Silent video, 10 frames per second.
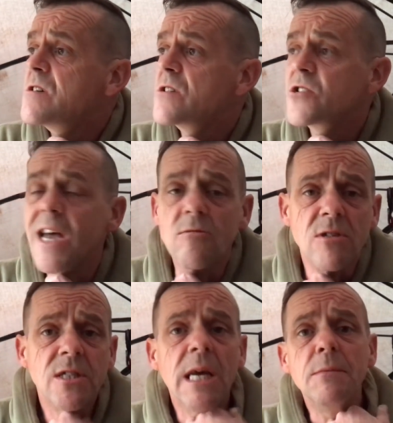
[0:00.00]
Sat on
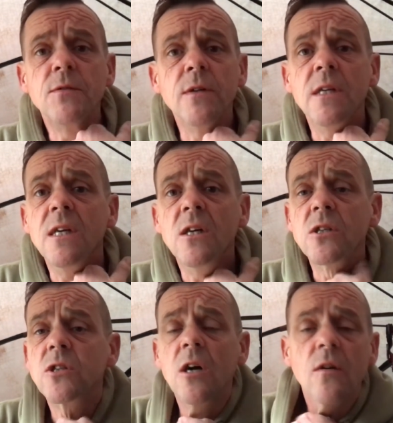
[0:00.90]
the steps for the
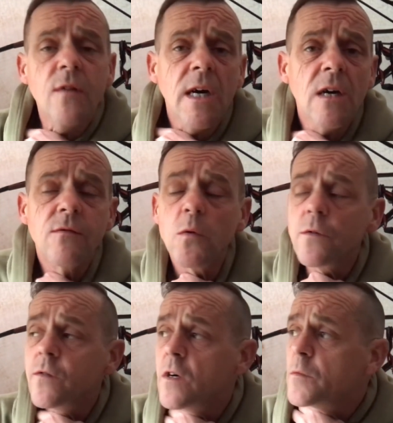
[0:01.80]
last half hour,
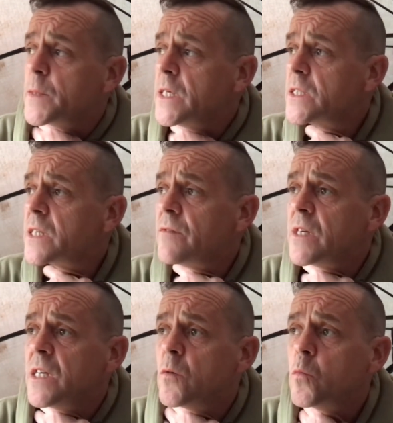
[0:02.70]
45 minutes, having
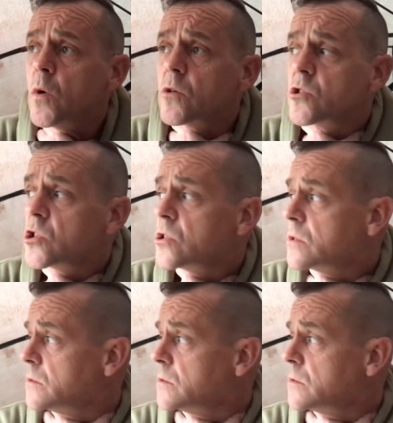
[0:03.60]
a little watch.